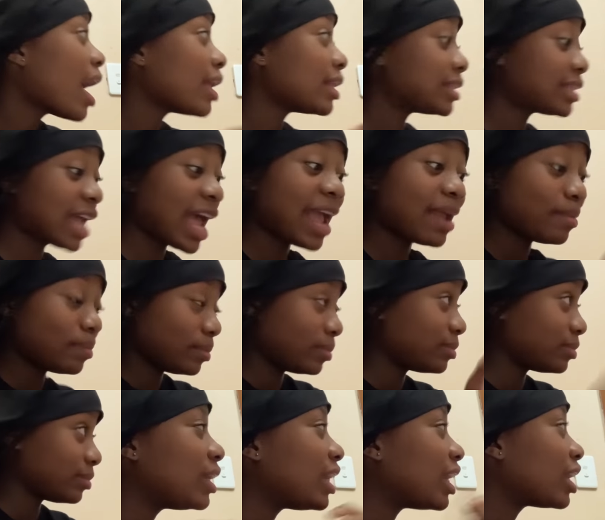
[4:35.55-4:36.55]
Time
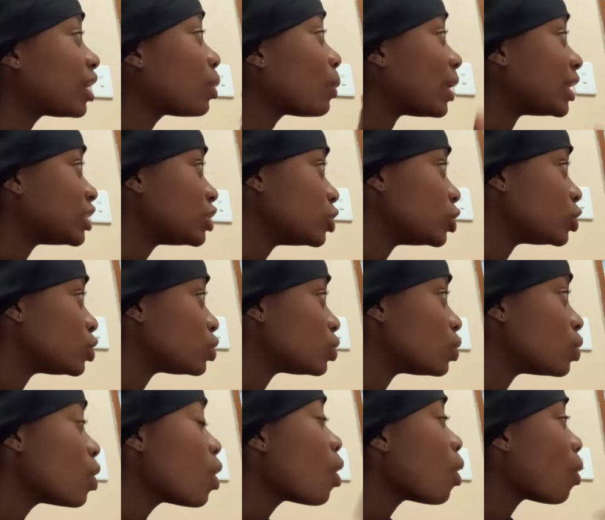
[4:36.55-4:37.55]
didn't want to
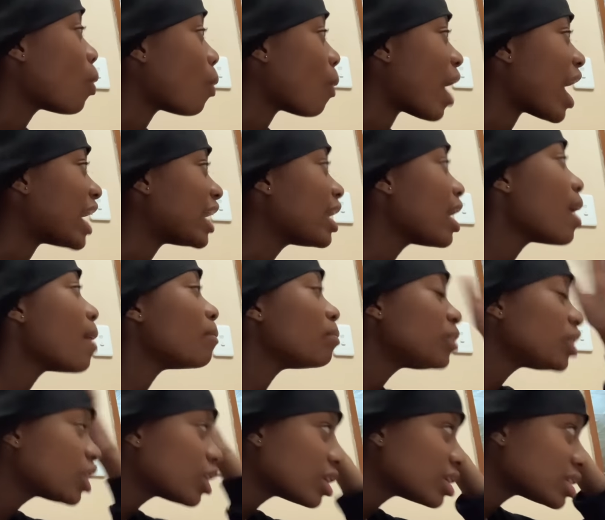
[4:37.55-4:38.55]
do. Why?
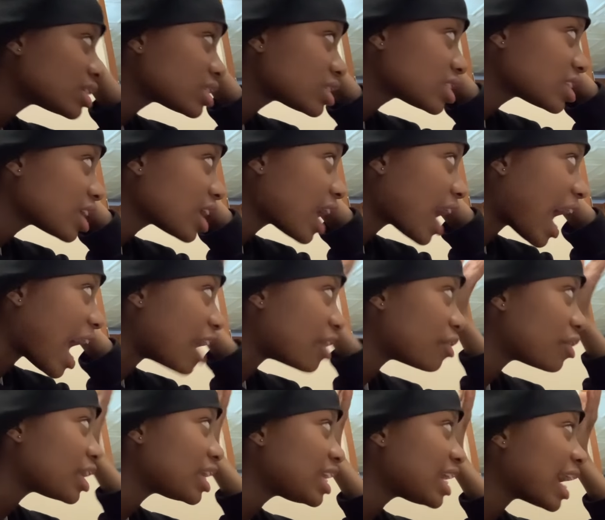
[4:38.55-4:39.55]
Because I
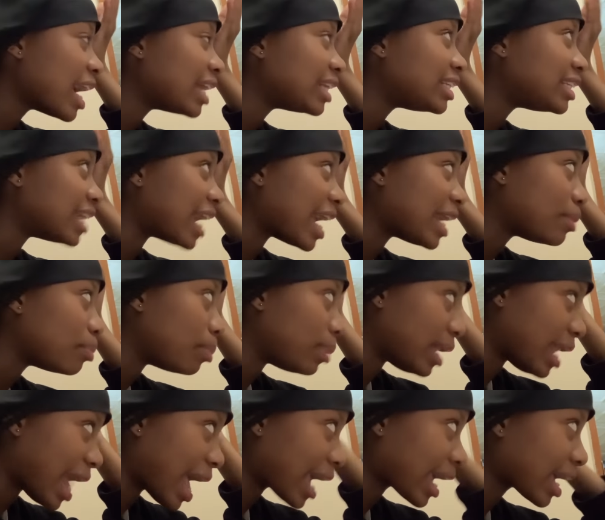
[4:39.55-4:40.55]
already had dyed
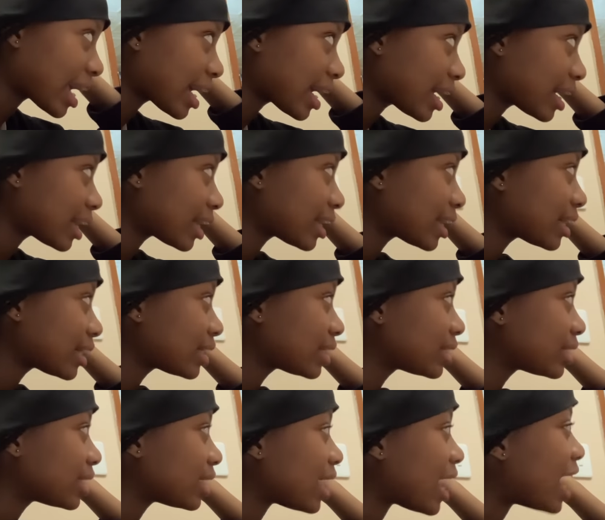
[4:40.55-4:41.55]
black
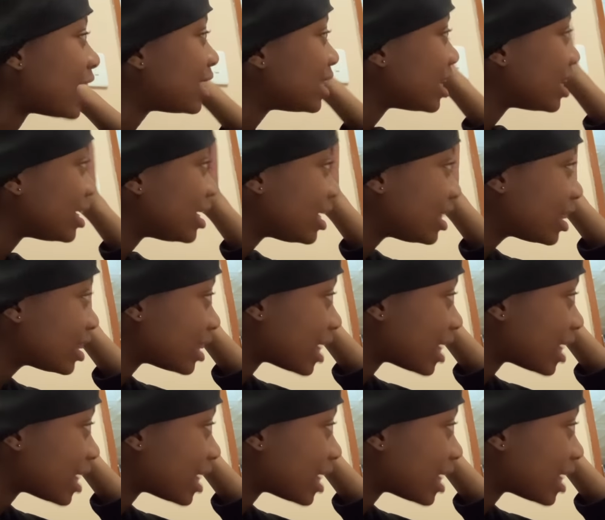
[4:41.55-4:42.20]
underneath